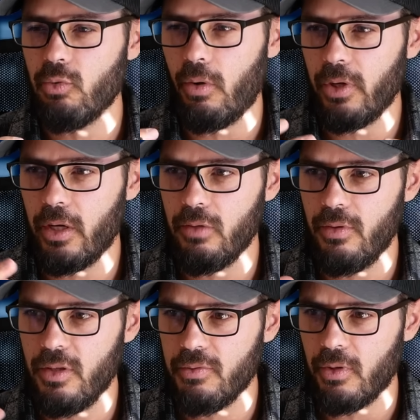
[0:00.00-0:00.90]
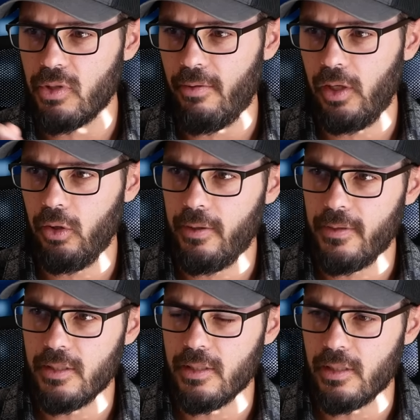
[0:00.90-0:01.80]
So what we're going to do in this video is have a look at
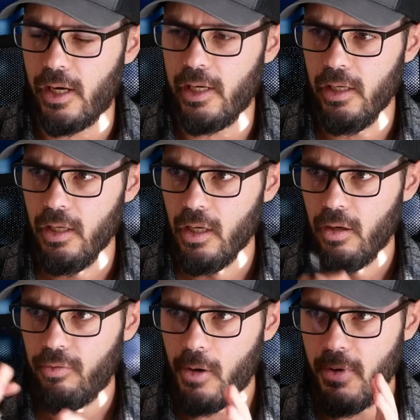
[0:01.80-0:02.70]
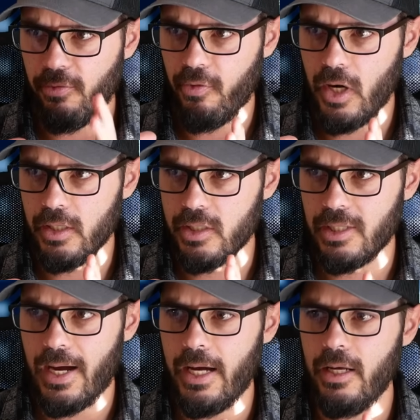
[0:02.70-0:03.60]
this design from a front,
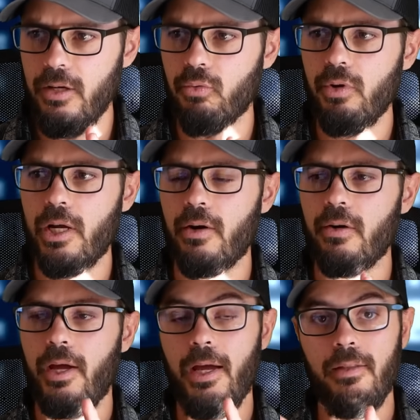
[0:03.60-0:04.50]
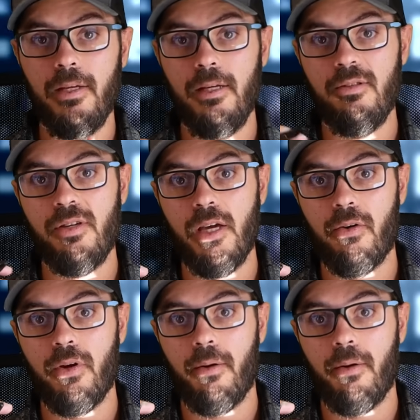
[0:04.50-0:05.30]
side, and rear, and the interior.